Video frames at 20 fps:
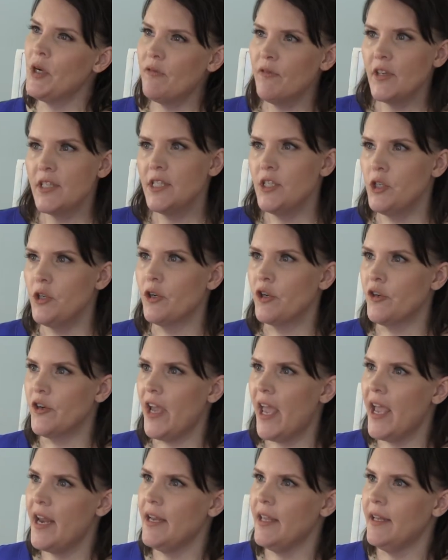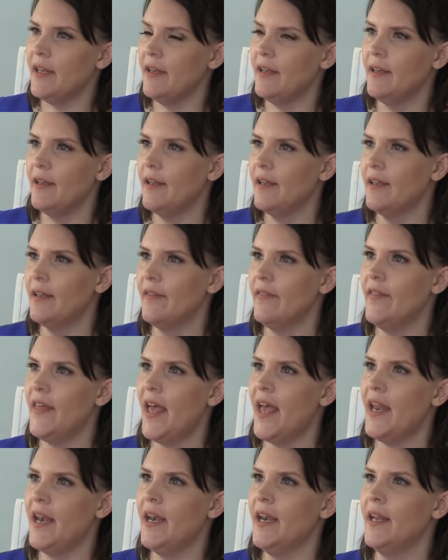perfect as you're created,
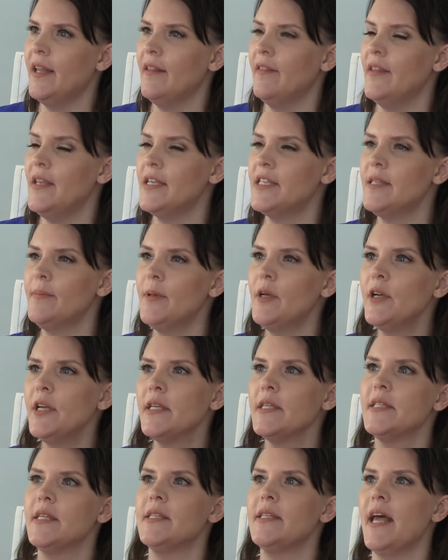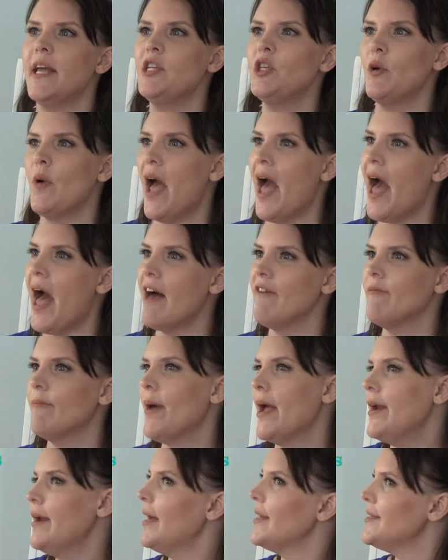then the experiences that you have
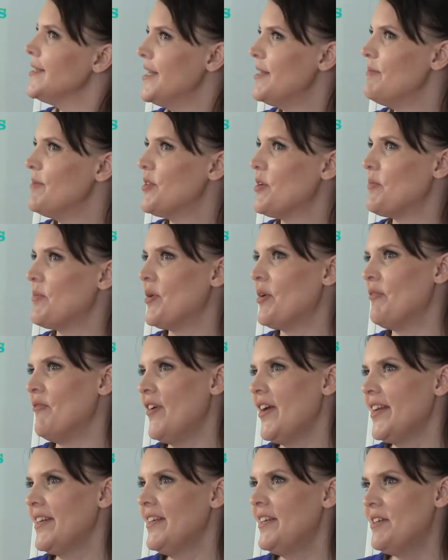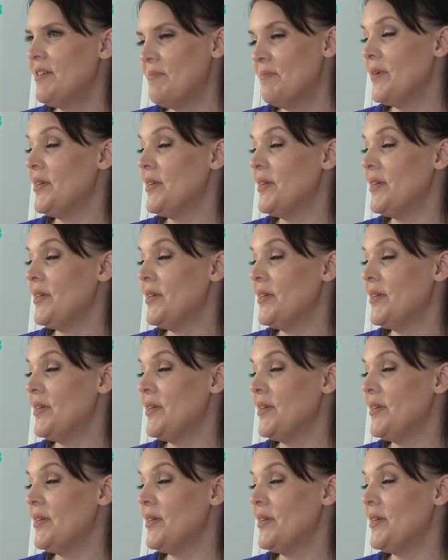might not seem so perfect,